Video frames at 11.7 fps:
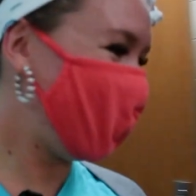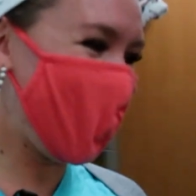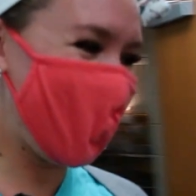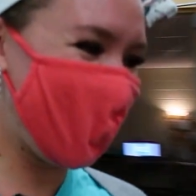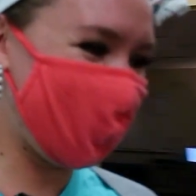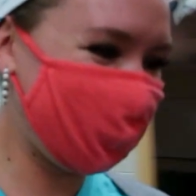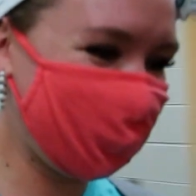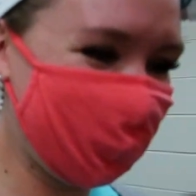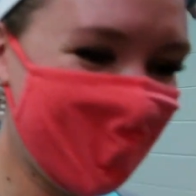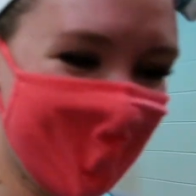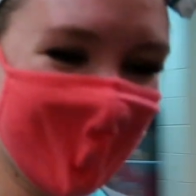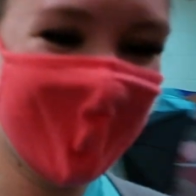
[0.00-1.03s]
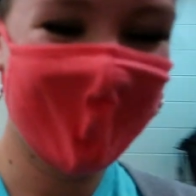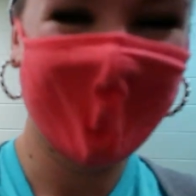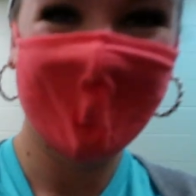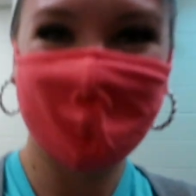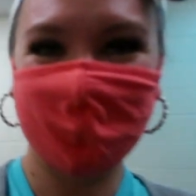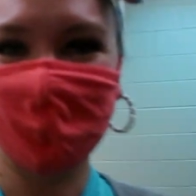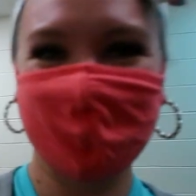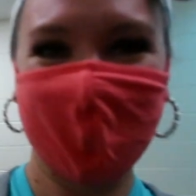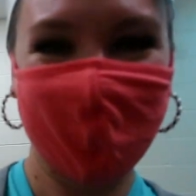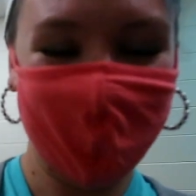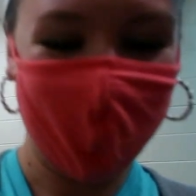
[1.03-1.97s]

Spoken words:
Yay! So excited to